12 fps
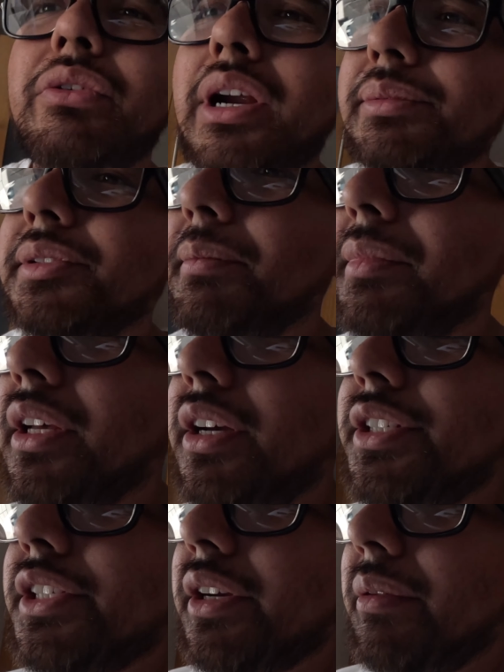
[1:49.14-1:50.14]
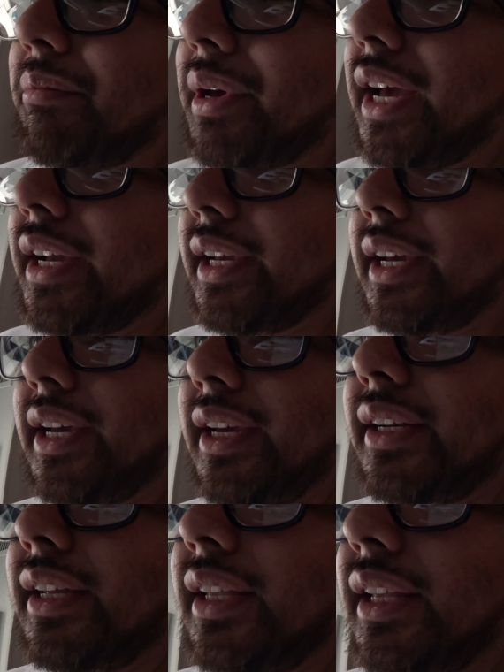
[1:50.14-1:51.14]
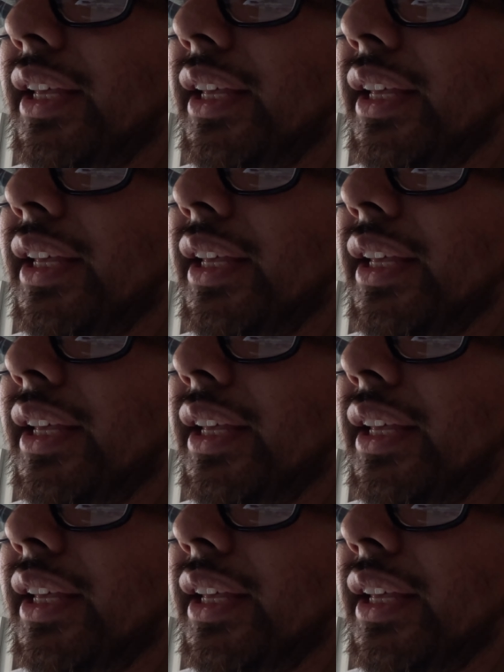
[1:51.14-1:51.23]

grab some lunch, come back, and